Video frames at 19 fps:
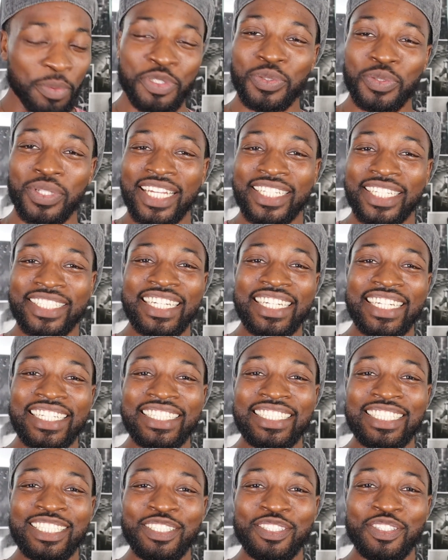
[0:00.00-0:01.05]
Are we doing like
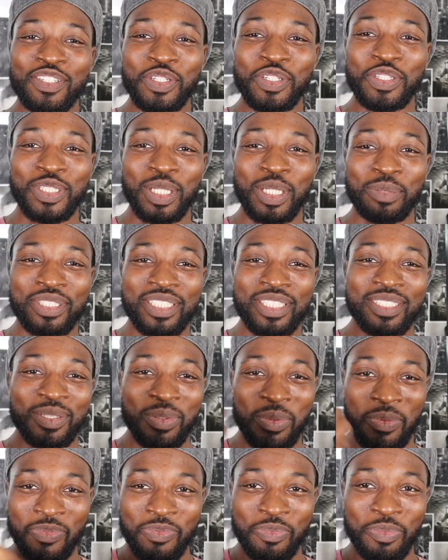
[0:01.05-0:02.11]
ding, good
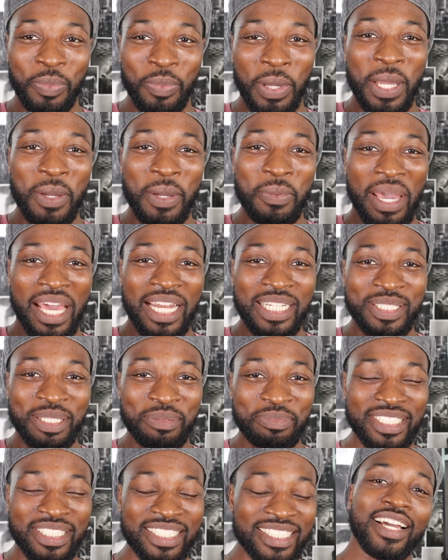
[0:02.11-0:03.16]
assumption, bad
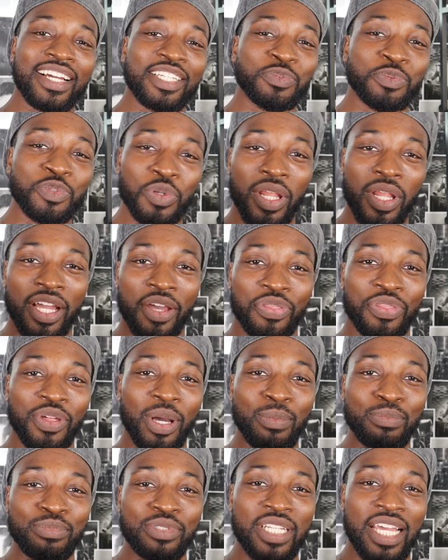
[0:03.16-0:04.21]
assumption? I guess we do it like a
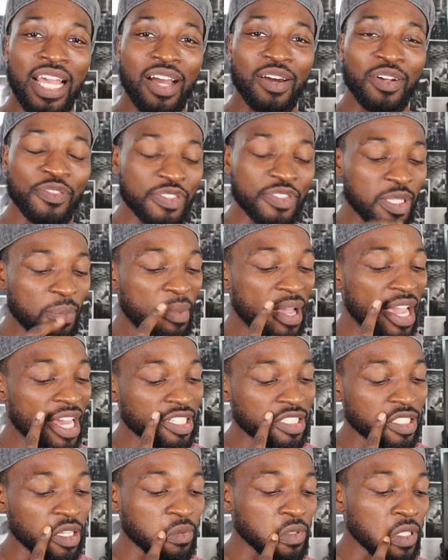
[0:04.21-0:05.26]
thumbs down if it's a bad
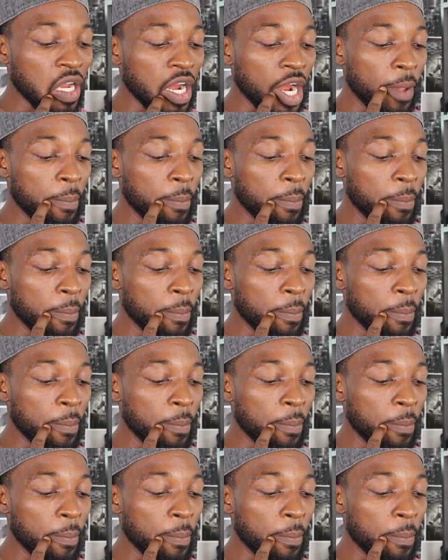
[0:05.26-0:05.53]
assumption. All